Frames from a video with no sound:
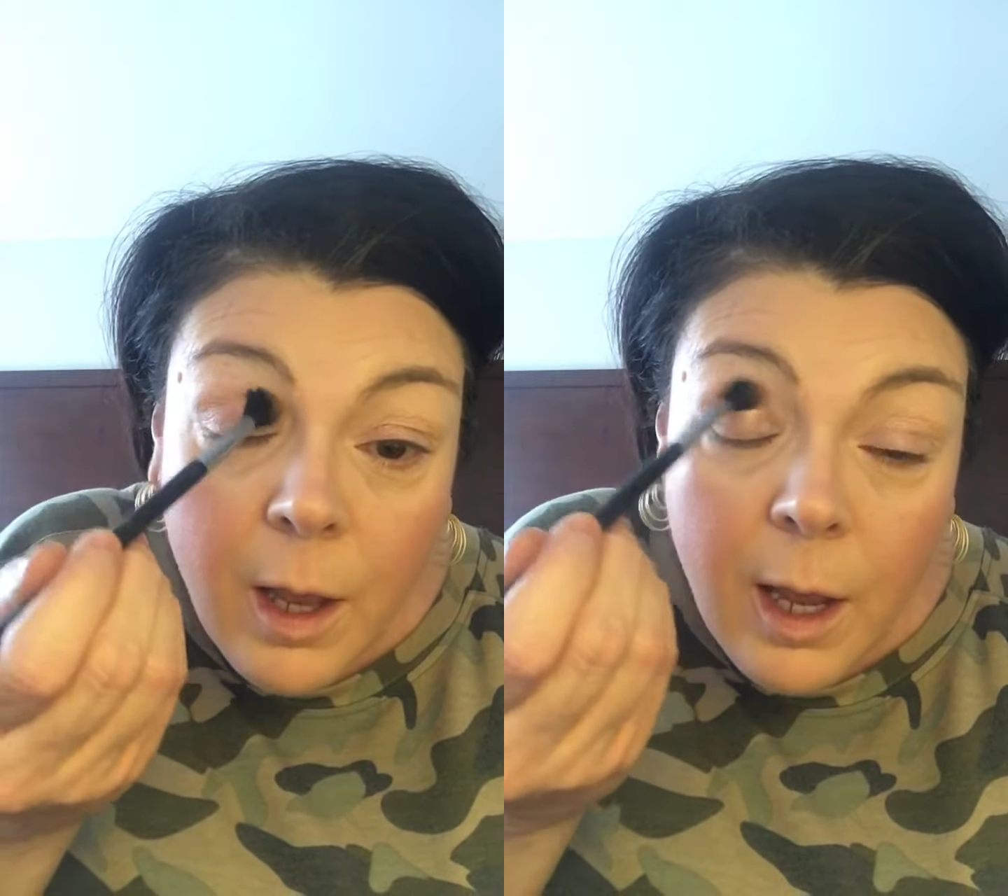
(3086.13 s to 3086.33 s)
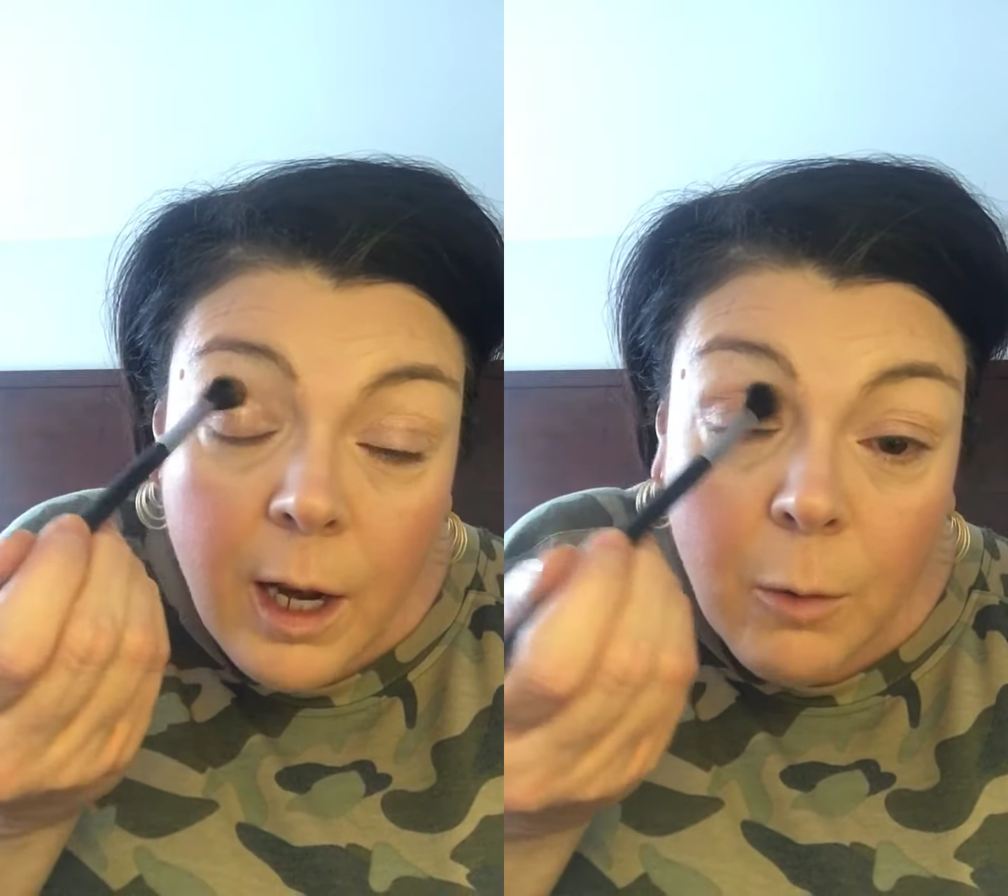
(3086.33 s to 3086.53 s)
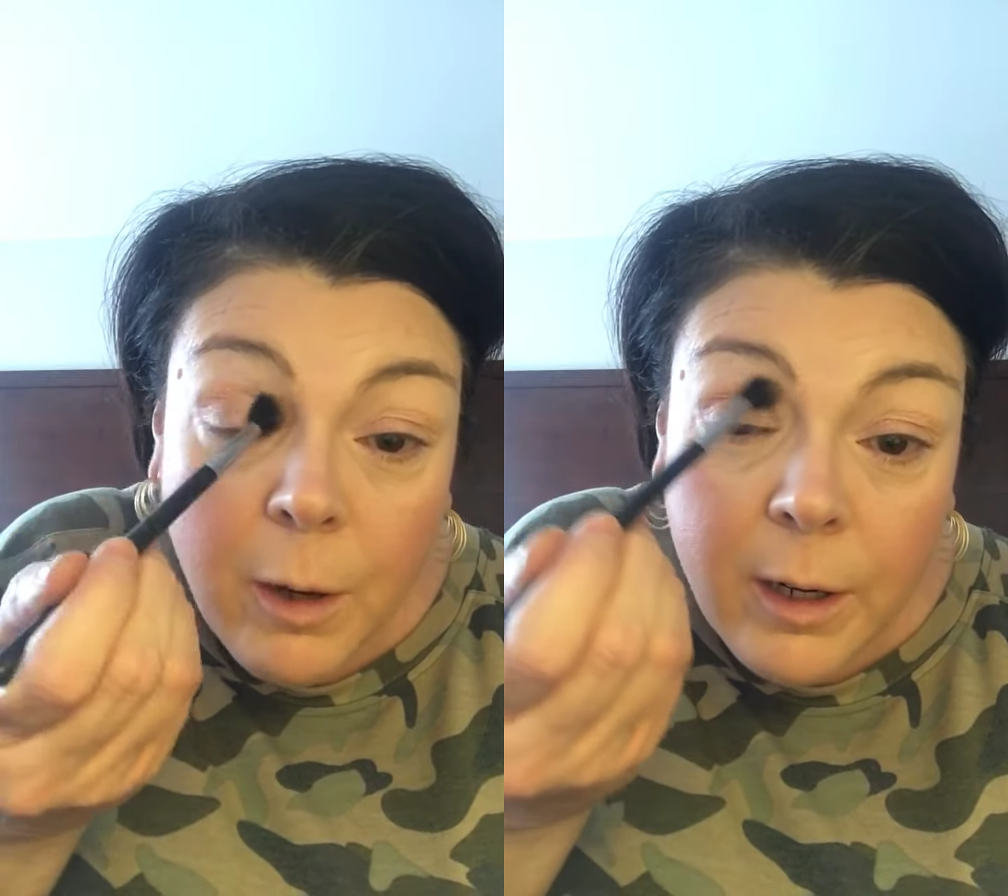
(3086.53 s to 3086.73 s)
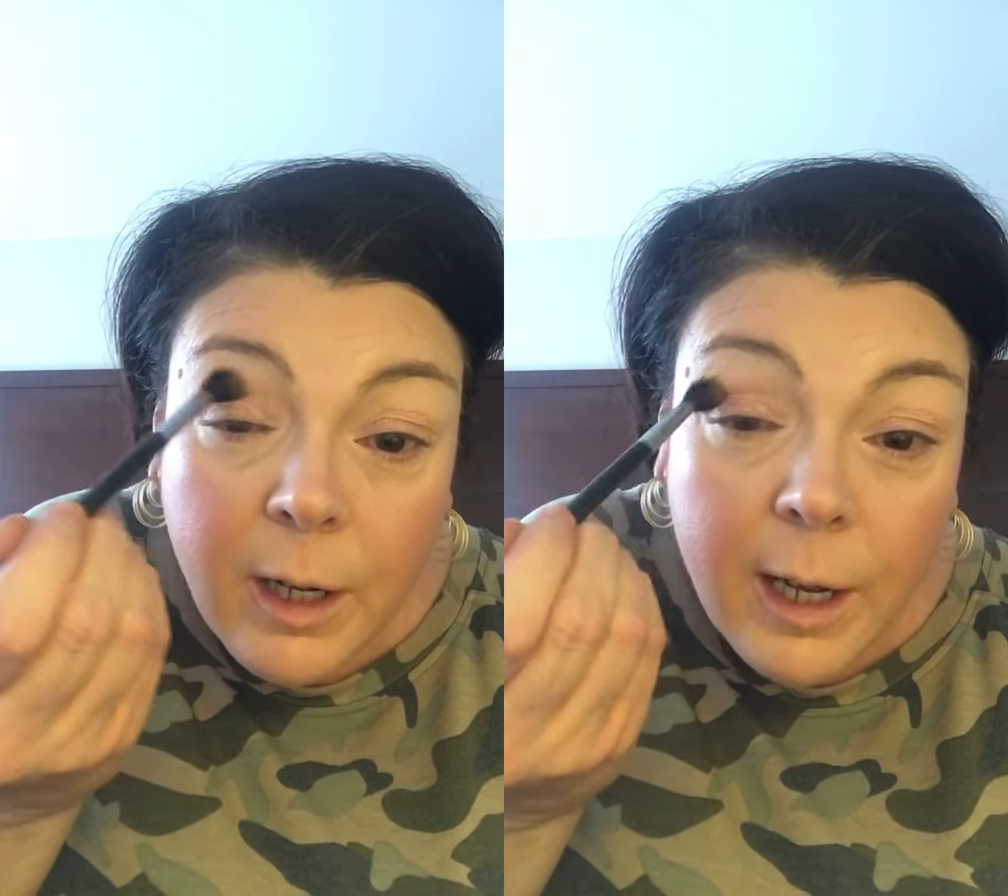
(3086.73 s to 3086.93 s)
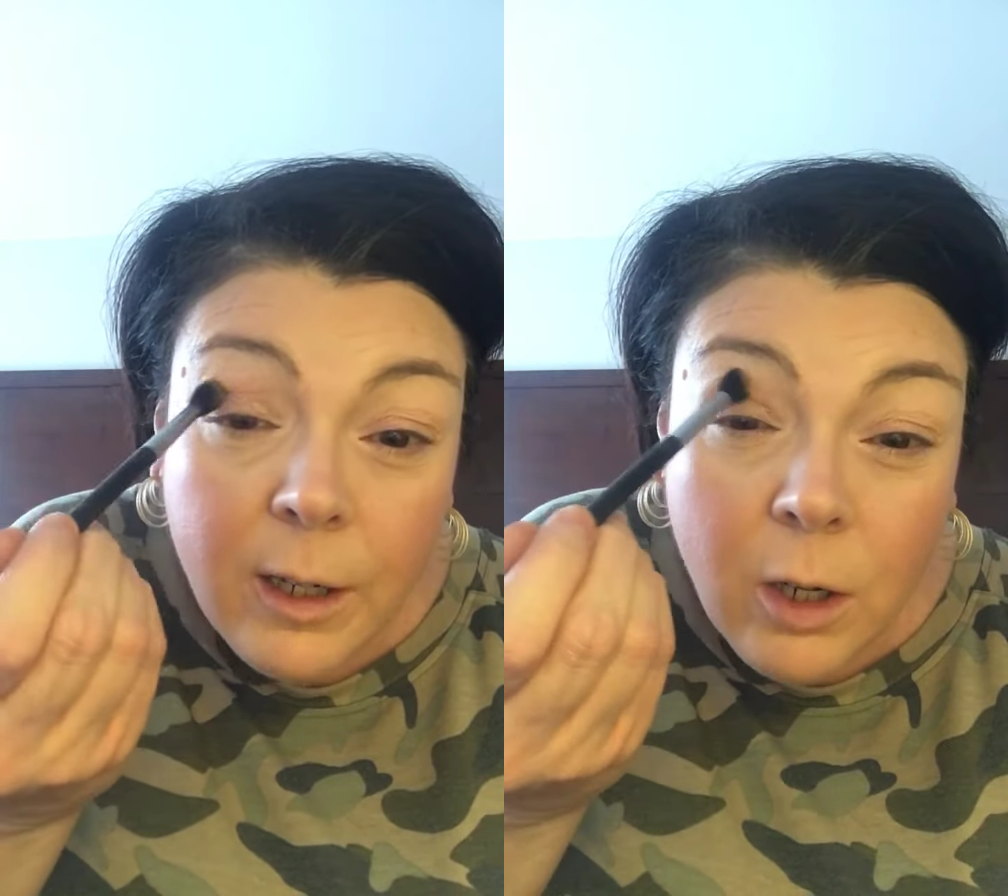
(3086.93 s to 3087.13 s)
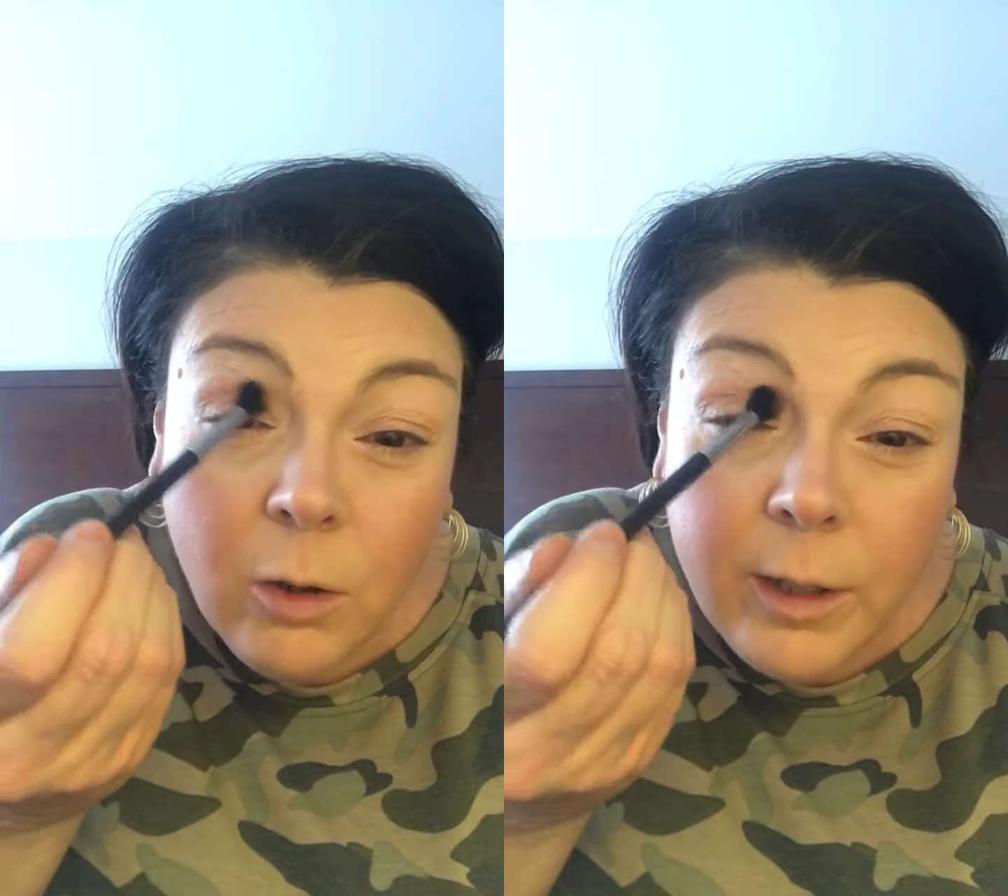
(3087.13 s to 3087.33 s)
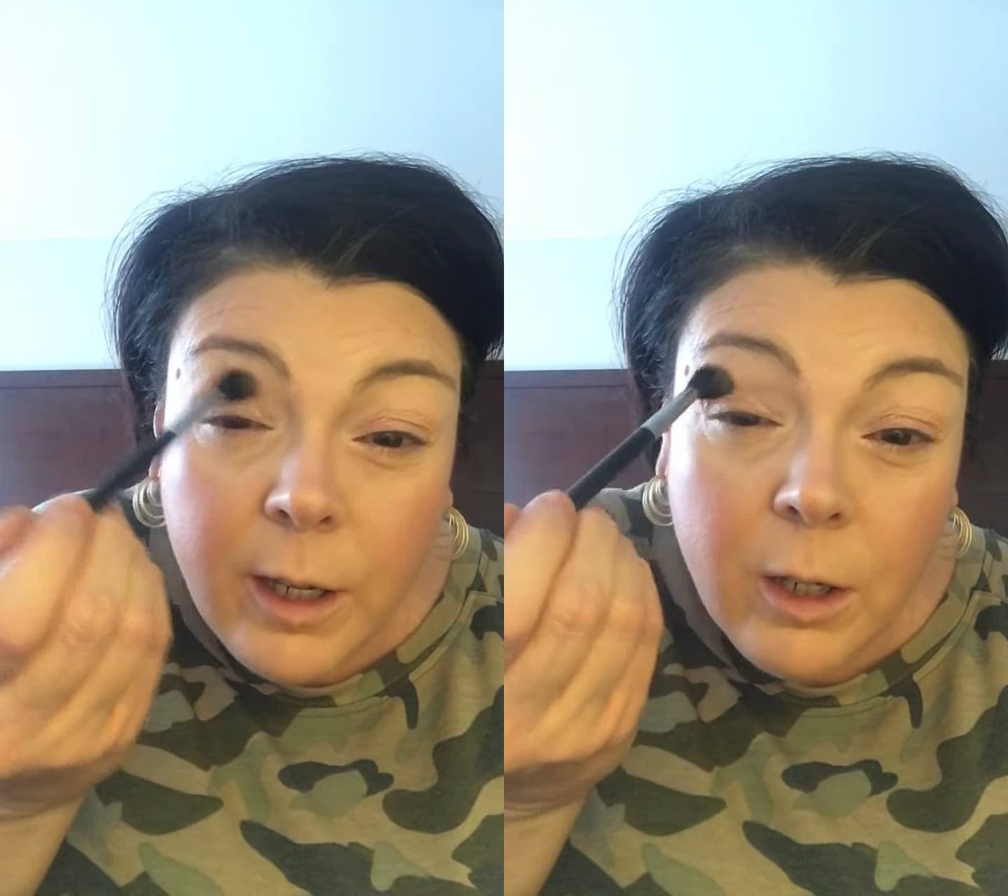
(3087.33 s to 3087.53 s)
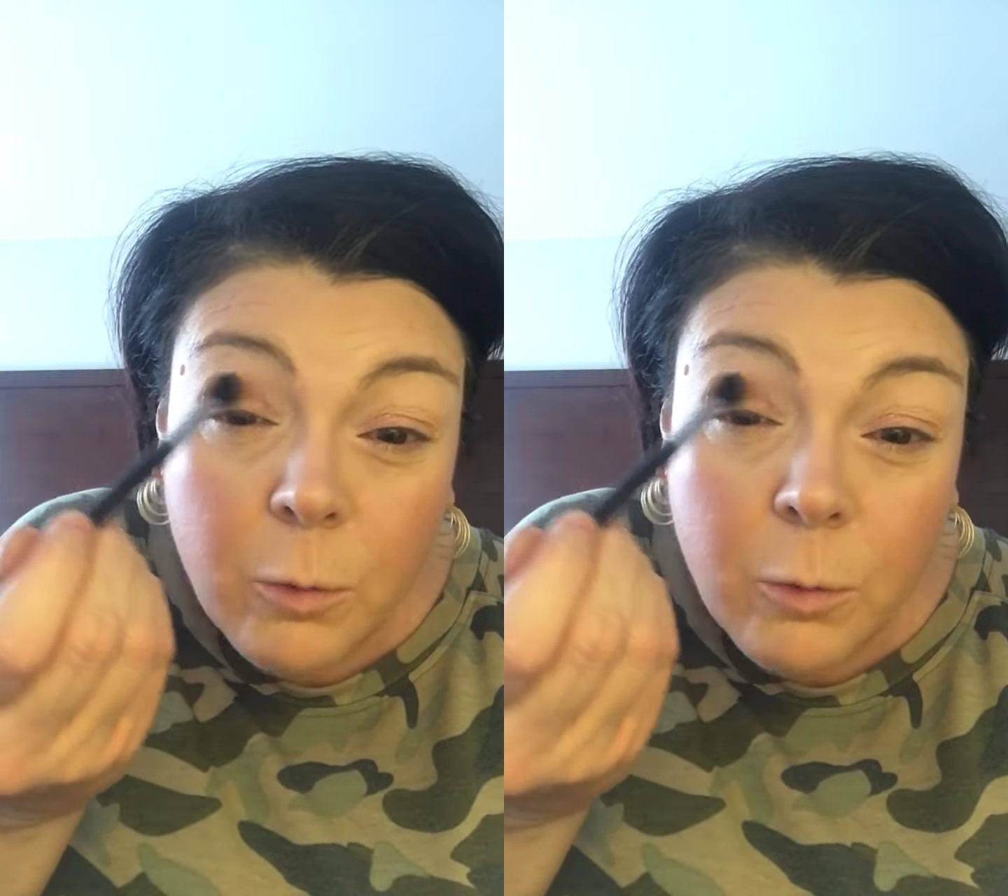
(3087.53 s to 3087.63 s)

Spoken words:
And I want to kind of go like in a